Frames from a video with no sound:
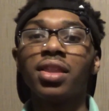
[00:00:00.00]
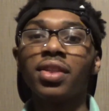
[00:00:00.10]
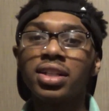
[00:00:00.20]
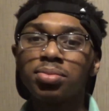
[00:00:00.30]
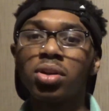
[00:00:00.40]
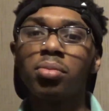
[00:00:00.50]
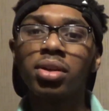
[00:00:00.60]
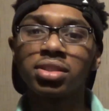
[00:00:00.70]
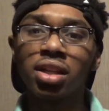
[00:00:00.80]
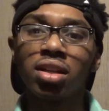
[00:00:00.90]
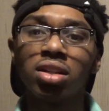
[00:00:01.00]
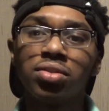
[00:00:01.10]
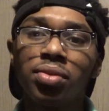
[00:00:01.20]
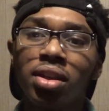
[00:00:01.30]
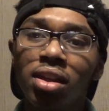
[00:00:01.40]
that's pretty much the end of this
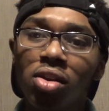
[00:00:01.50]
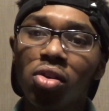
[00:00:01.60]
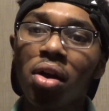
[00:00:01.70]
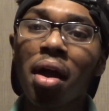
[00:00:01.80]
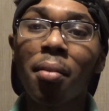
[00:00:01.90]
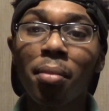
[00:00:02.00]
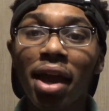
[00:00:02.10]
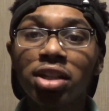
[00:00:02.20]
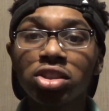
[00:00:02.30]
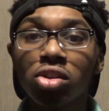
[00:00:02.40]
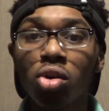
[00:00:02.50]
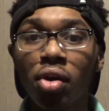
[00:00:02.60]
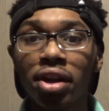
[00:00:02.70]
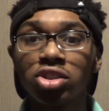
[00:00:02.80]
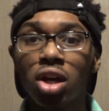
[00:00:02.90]
video. Make sure you go
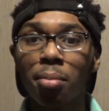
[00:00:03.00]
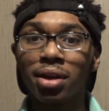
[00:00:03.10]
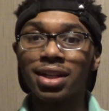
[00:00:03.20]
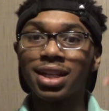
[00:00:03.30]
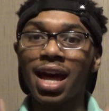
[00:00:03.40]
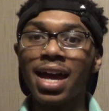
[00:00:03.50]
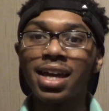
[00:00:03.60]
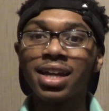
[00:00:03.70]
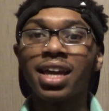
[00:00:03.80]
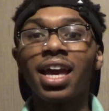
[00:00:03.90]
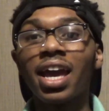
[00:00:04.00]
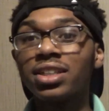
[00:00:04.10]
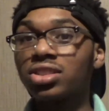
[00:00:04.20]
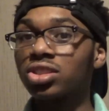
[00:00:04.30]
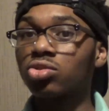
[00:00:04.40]
ahead and drop a like
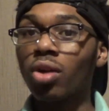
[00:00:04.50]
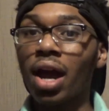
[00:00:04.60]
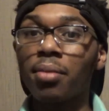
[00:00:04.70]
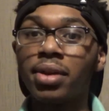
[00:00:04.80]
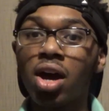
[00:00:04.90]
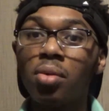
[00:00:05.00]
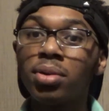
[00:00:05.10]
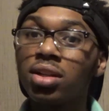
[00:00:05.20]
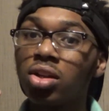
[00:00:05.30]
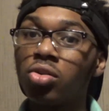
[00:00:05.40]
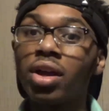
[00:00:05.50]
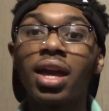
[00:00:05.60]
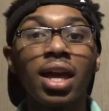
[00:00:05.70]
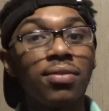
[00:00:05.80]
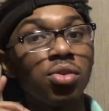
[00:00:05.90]
and subscribe down below
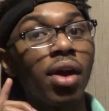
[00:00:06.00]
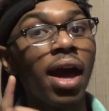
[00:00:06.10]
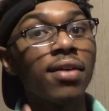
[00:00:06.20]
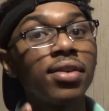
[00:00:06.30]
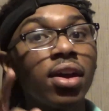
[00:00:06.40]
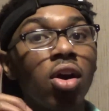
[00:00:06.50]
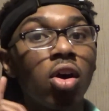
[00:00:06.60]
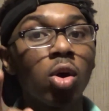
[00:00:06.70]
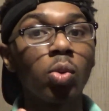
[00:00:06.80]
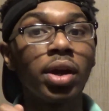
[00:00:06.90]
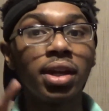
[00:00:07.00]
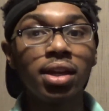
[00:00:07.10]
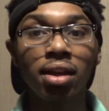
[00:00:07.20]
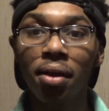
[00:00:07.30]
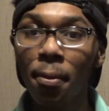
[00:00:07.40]
if you haven't
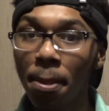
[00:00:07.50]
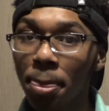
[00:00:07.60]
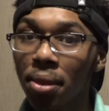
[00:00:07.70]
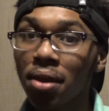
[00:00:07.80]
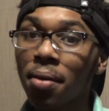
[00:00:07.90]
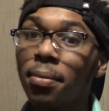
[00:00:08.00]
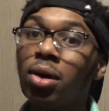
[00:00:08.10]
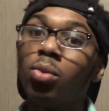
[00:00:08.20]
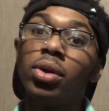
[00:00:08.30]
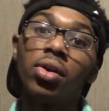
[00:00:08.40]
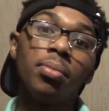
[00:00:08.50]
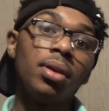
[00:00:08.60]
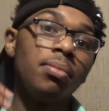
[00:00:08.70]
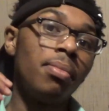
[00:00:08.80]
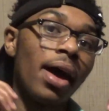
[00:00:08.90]
already. But we'll
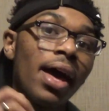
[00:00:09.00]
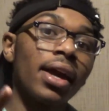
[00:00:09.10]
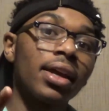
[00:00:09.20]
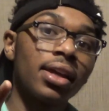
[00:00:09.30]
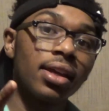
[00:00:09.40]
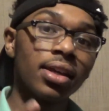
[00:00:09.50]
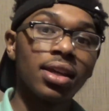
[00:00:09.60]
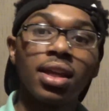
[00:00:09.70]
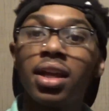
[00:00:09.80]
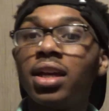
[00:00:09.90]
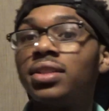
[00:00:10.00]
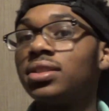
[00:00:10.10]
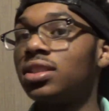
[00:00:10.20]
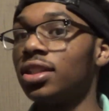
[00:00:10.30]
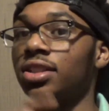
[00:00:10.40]
be back
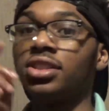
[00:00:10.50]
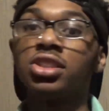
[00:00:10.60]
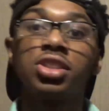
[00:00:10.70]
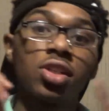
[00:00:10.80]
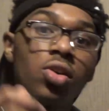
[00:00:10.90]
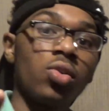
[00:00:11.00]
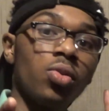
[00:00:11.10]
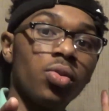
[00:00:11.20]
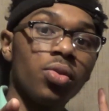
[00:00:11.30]
to show